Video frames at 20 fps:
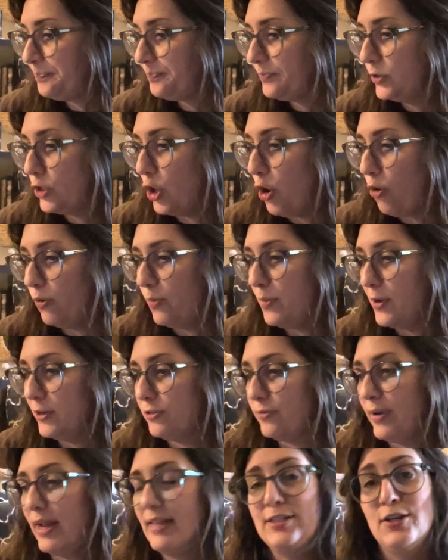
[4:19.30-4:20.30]
Total books
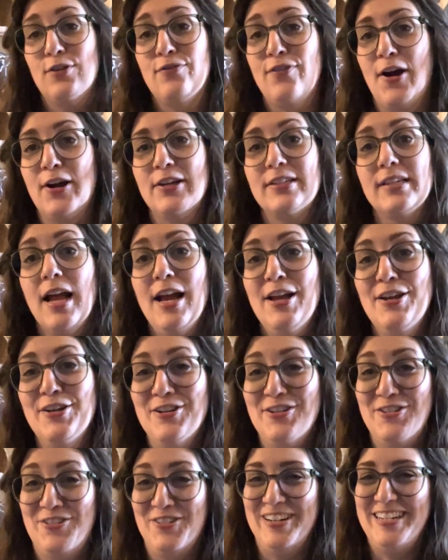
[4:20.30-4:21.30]
read so far is
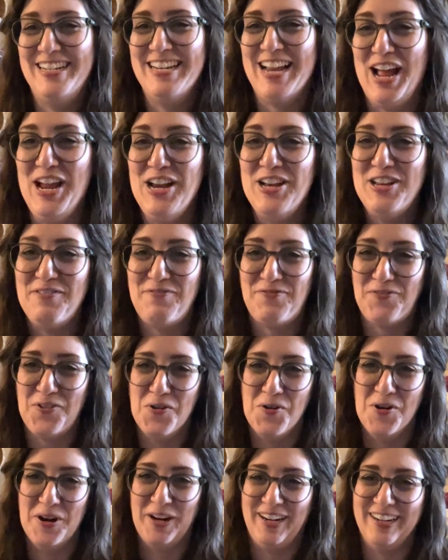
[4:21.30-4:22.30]

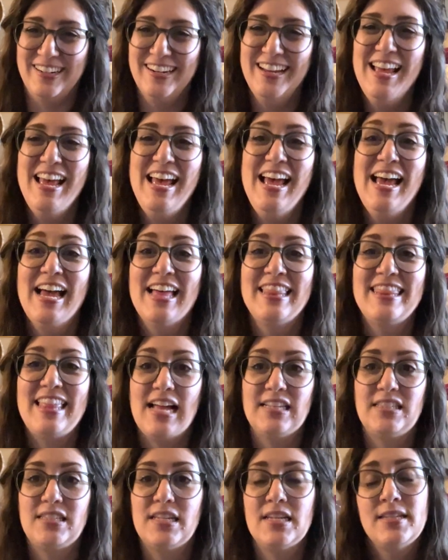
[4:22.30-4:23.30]
194.
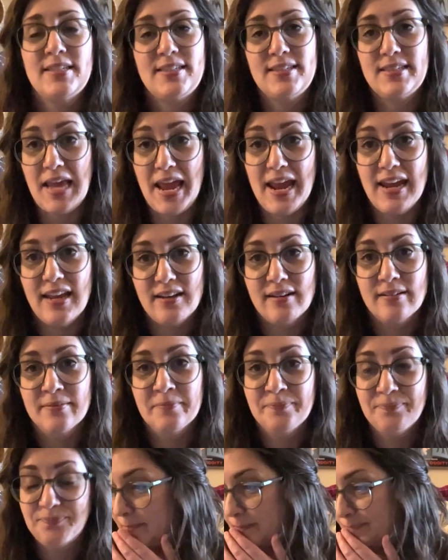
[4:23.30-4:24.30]
That's insane.
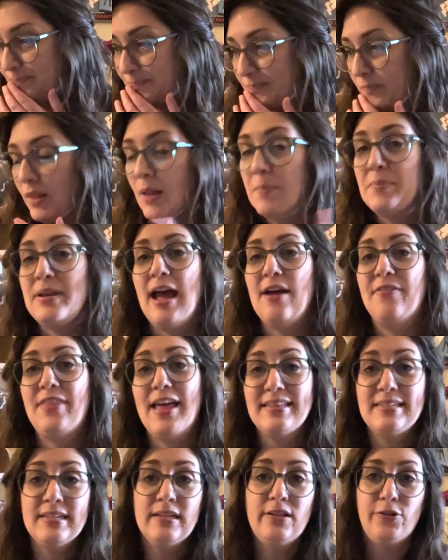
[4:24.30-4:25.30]
Now
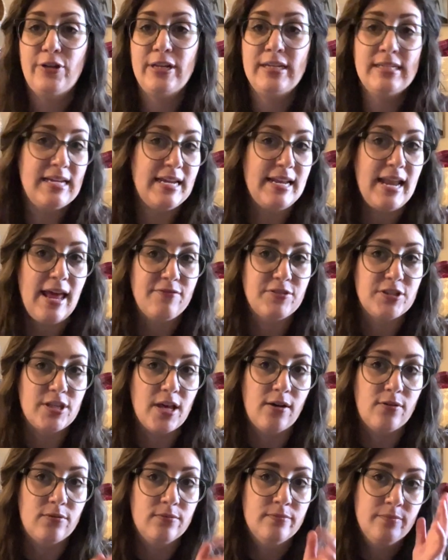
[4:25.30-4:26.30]
that's including DNFs
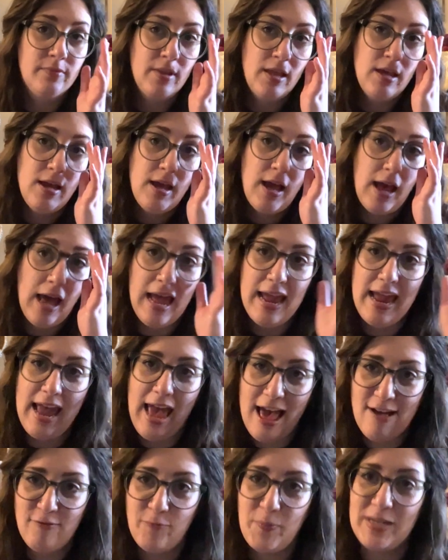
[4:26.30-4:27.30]
though. I
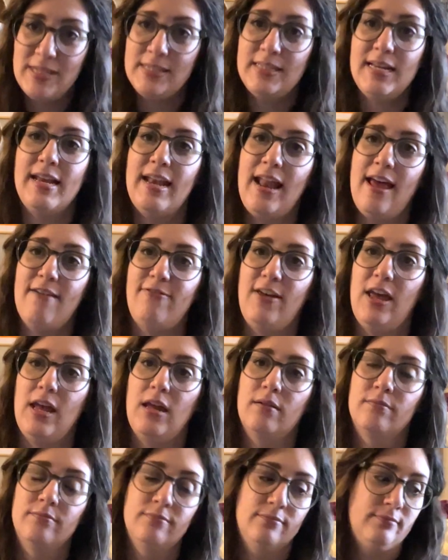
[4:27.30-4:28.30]
have been
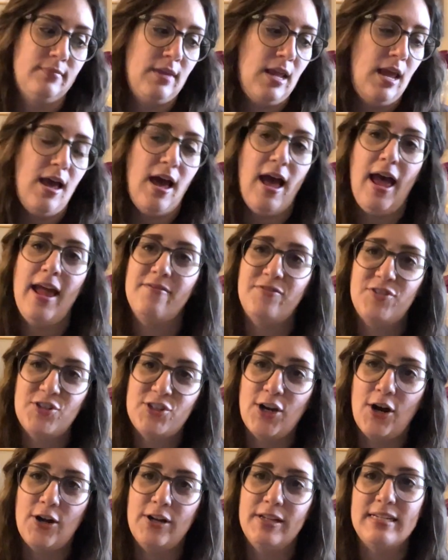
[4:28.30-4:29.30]
DNFing. I've
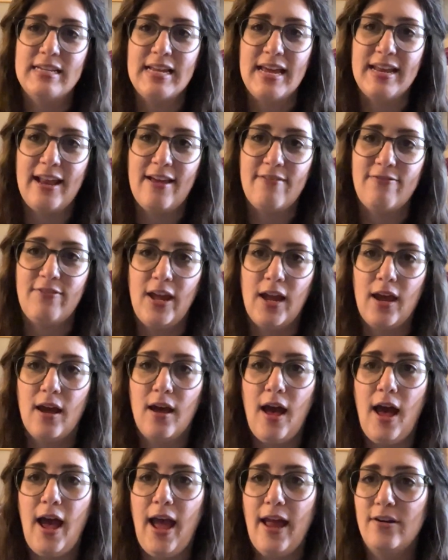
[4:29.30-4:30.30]
started DNFing.
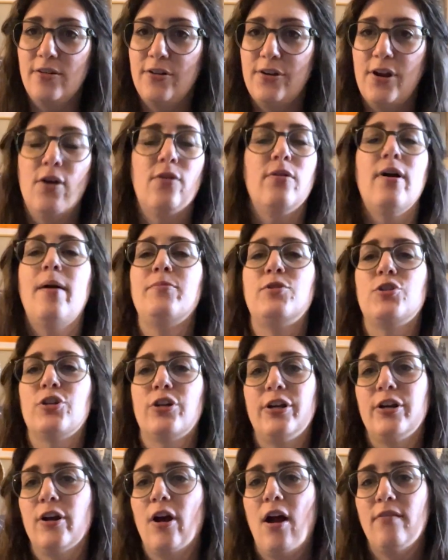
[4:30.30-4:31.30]
I don't know, I'm sure
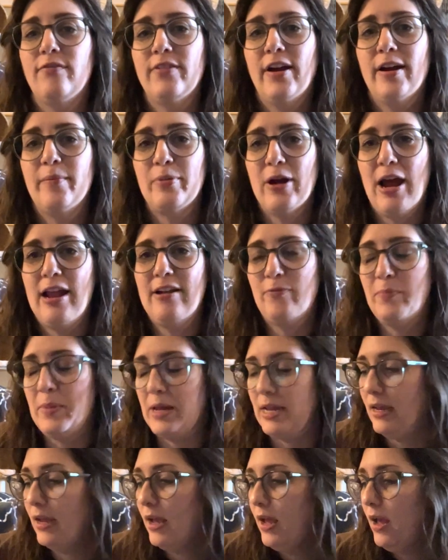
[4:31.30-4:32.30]
you're all very proud of
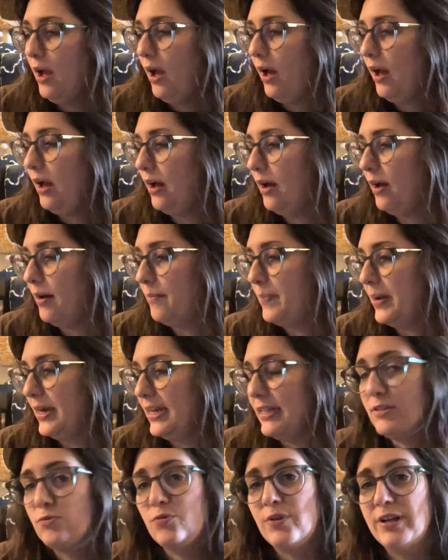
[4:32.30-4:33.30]
me. But
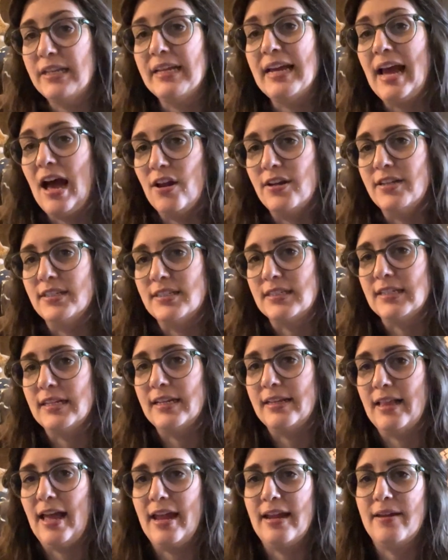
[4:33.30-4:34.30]
it's really,
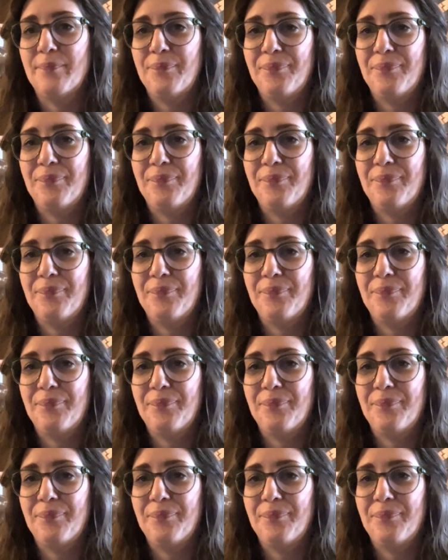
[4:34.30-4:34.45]
honestly, like,